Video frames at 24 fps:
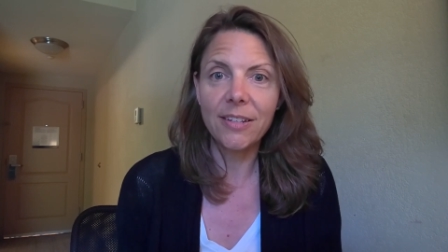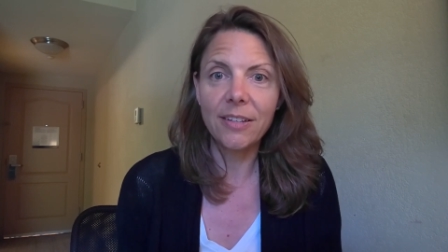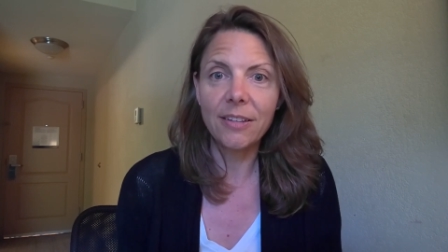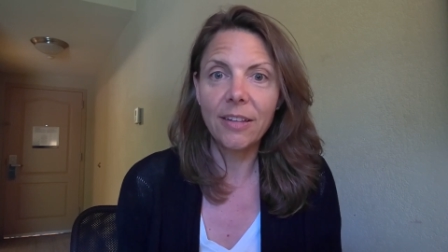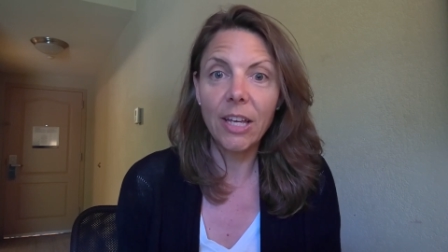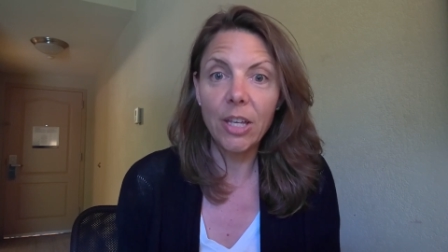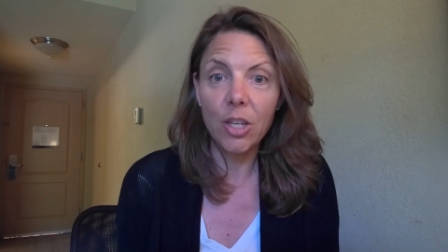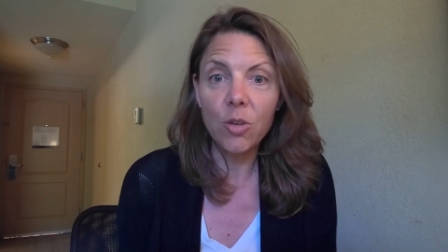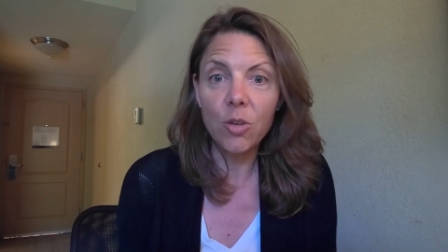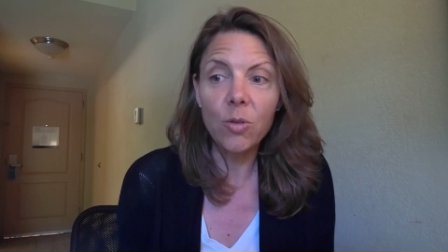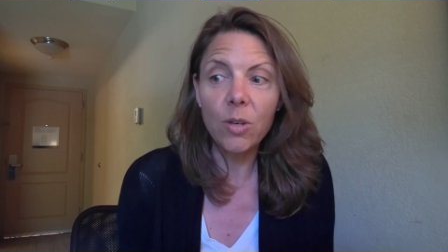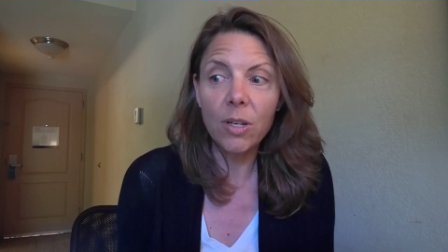
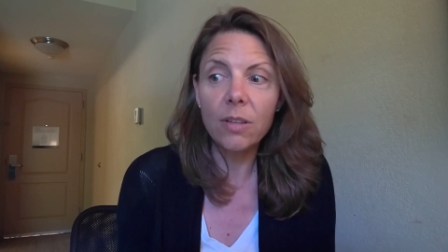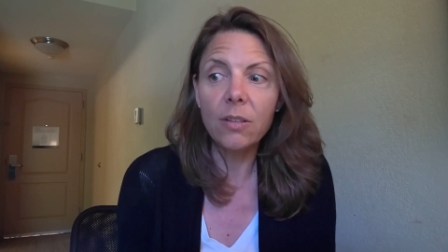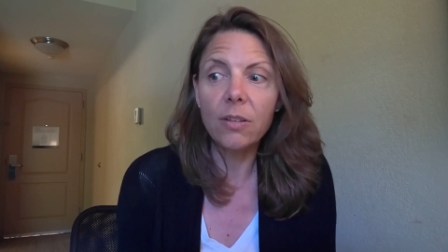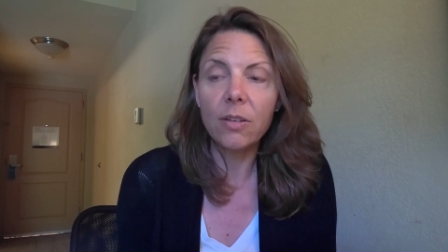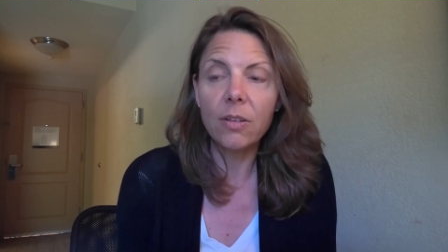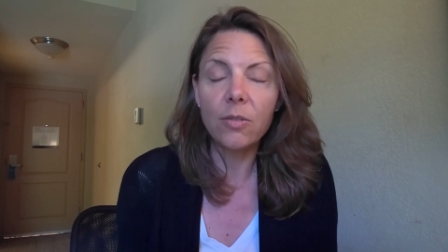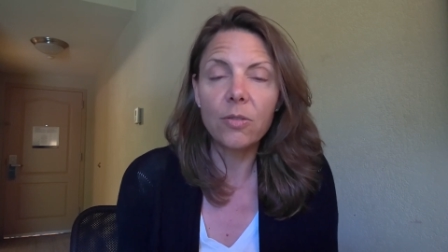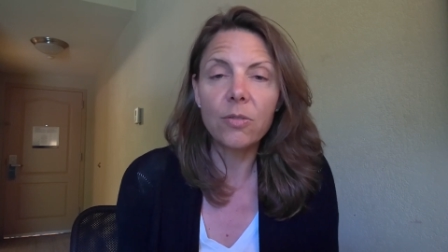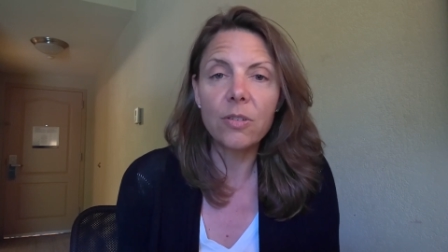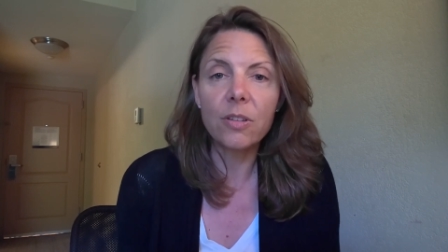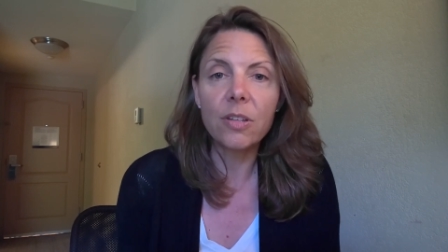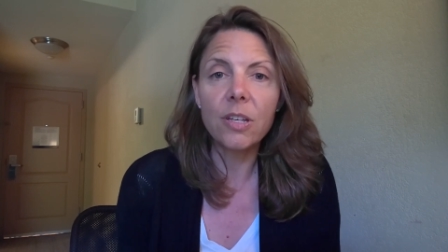Like you can
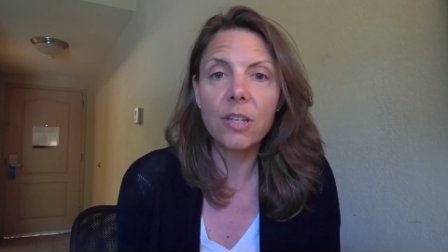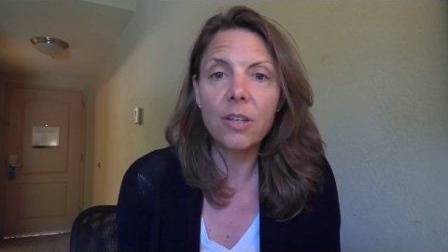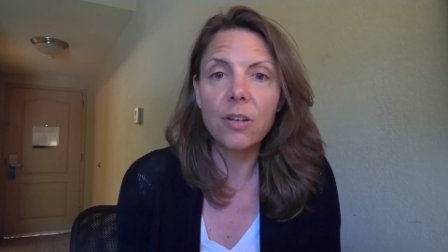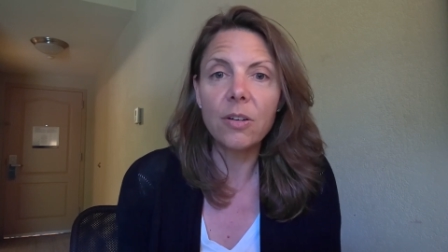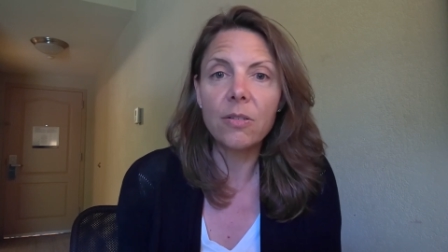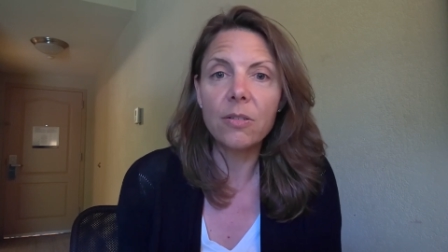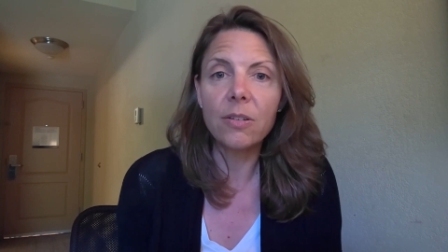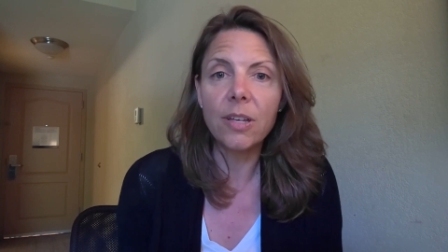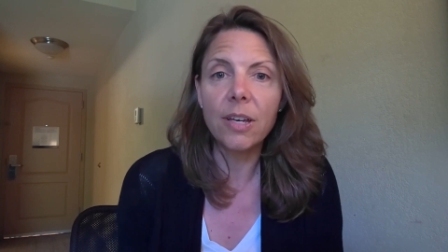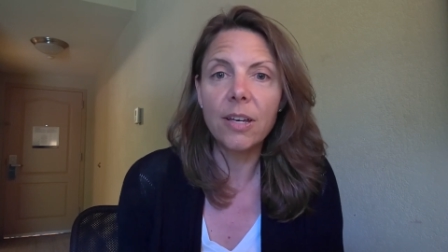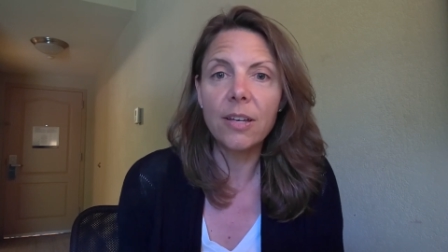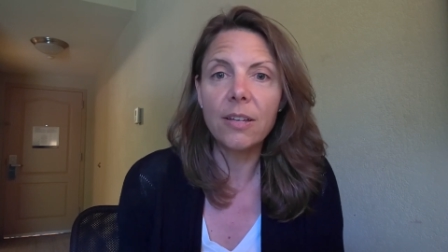literally
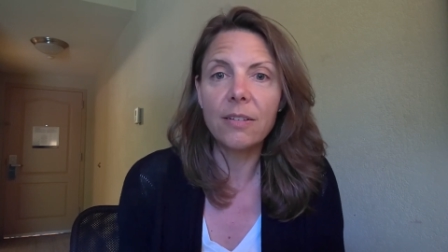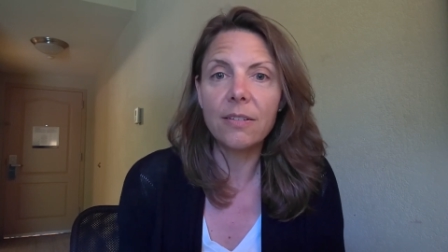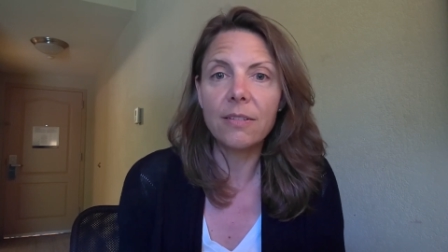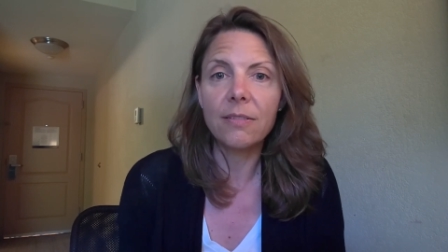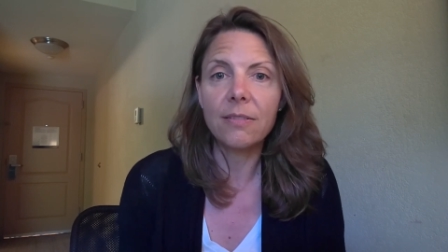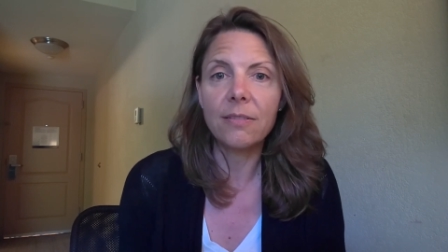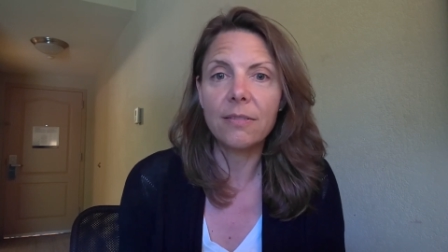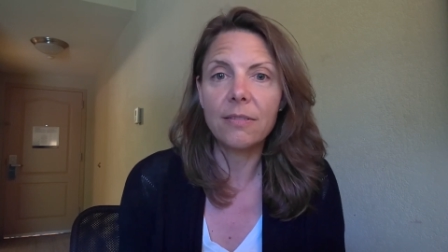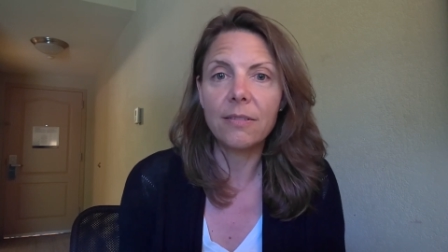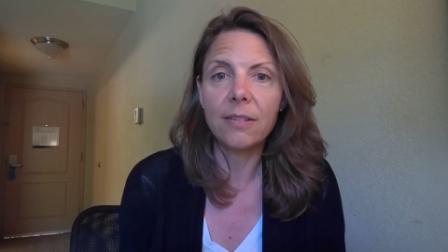go get